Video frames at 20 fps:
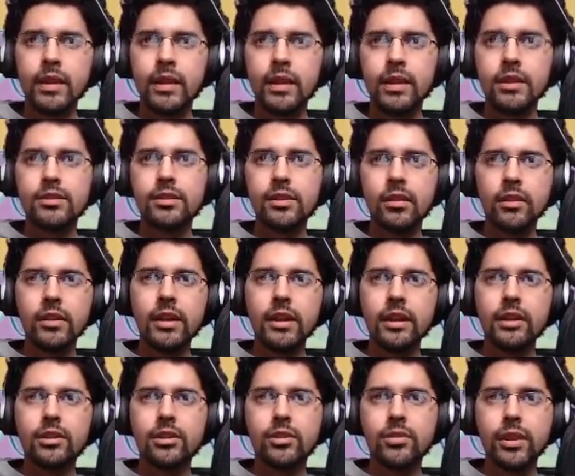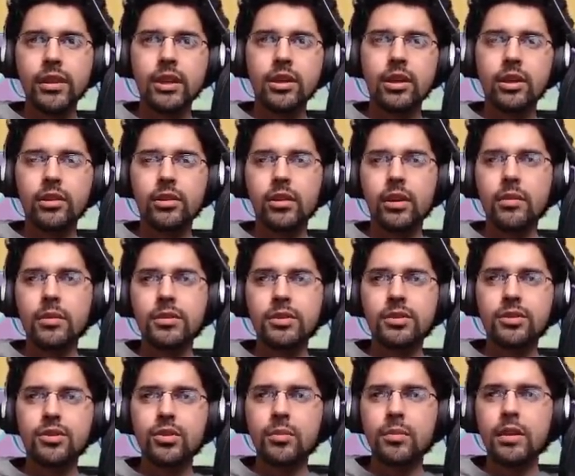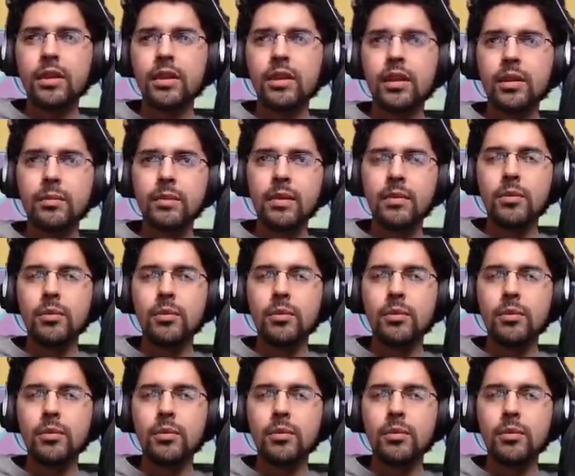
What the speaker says: It's still getting the green color. I was assuming that maybe